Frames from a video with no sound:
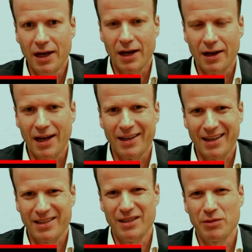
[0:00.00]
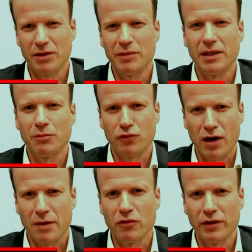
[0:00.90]
Uh, and that seems to be the
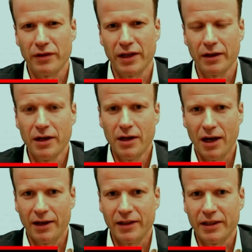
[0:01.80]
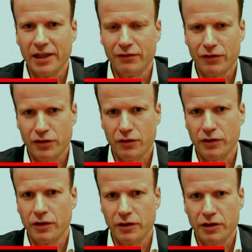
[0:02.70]
primary thing. I think the
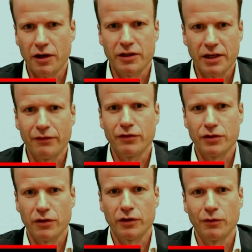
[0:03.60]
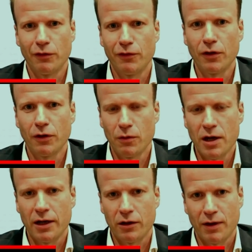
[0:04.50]
infrastructure, the charging infrastructure will follow
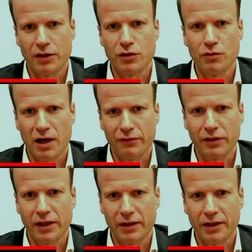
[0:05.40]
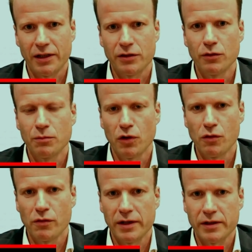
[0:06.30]
uh, quite soon after that, and that's good
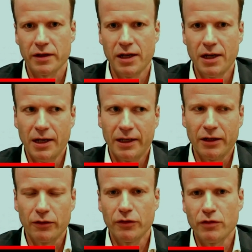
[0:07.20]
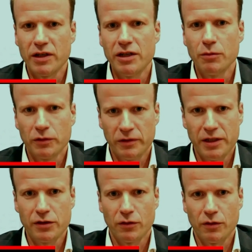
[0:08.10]
progress. Then on the renewable
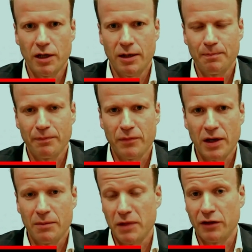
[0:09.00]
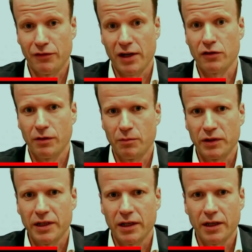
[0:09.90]
diesel um, uh, manufacturing,
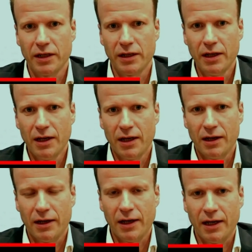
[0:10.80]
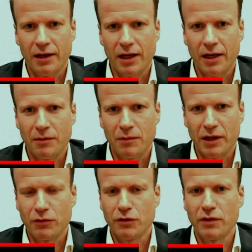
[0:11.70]
particularly, uh, and and
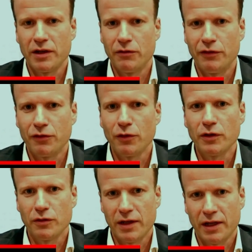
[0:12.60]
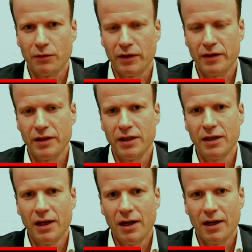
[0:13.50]
Mike was already referring to that with the
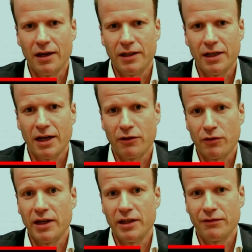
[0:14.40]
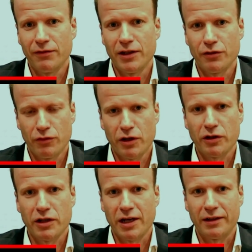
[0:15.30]
uh, the IRA, the Inflation
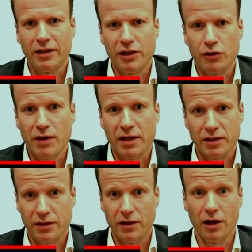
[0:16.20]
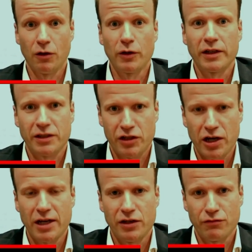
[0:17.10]
Reduction Act in the U.S. A lot has
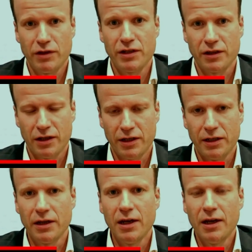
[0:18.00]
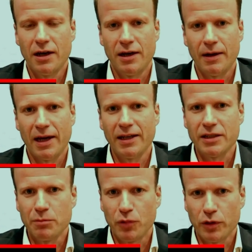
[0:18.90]
changed recently, uh, and it's
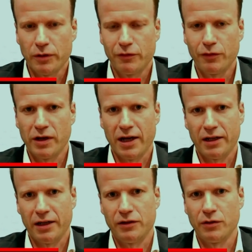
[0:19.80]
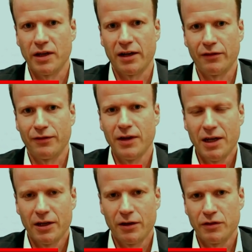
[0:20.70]
important for Canada to kind of
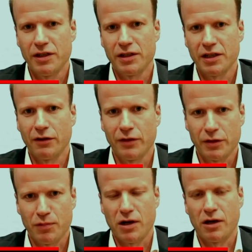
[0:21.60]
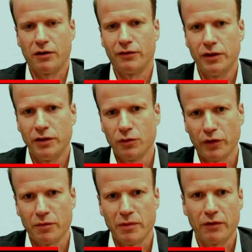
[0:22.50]
you know see itself as part of the
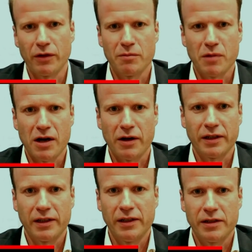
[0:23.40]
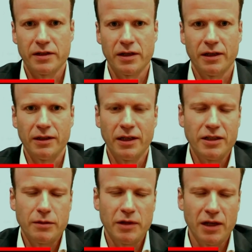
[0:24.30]
North American market. And these uh, there
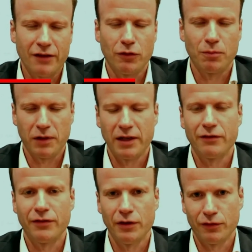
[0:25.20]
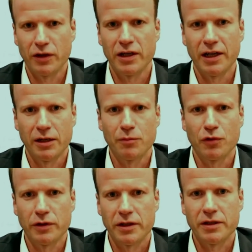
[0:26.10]
needs to be a level playing field for Canadian
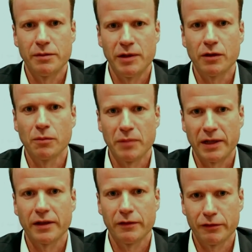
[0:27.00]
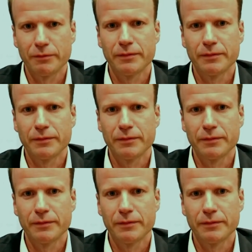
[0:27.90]
projects to be competitive.